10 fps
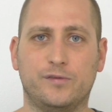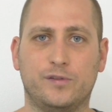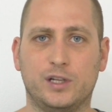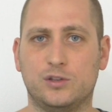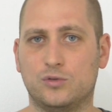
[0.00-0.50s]

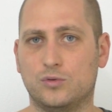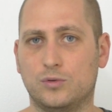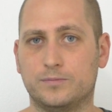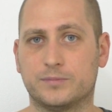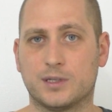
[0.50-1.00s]
free
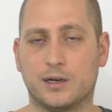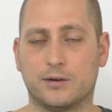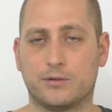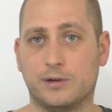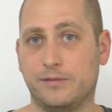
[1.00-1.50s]
to
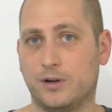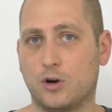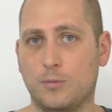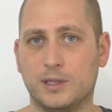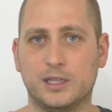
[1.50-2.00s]
leave a
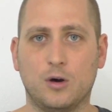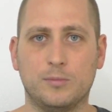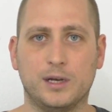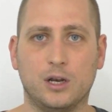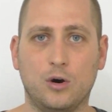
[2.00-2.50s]
comment
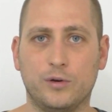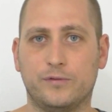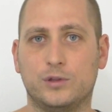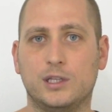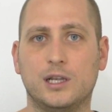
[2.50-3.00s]
down below.
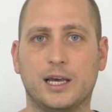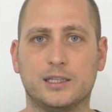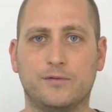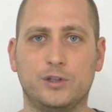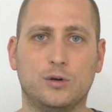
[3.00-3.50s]
If you did
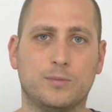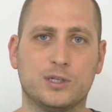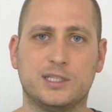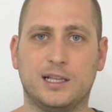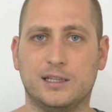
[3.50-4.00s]
like the video,
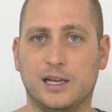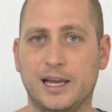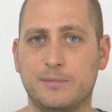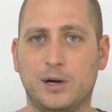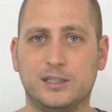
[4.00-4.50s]
press that
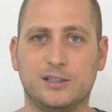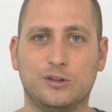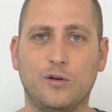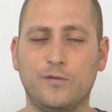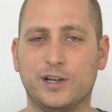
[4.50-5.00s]
like
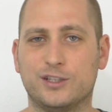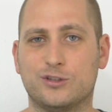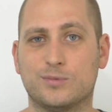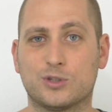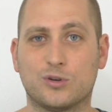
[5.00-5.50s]
button. Don't forget
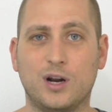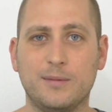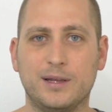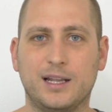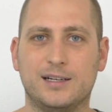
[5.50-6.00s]
to
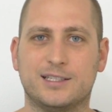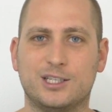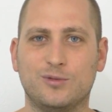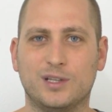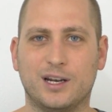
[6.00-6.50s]
subscribe, and I'll
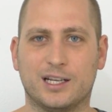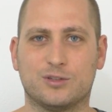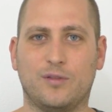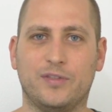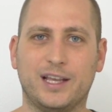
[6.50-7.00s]
see you in the
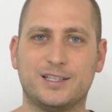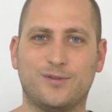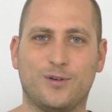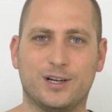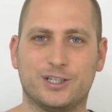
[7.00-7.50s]
next one.
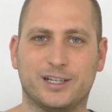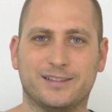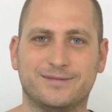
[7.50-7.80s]
Thanks for watching.